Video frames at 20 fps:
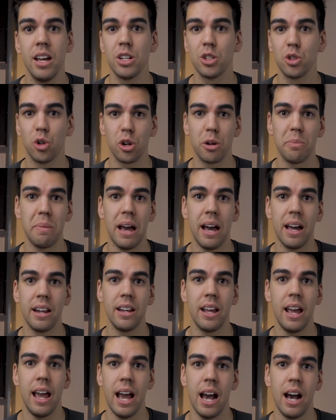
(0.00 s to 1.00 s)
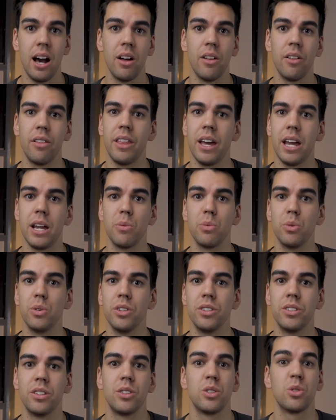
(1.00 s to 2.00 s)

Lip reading: talk about how they would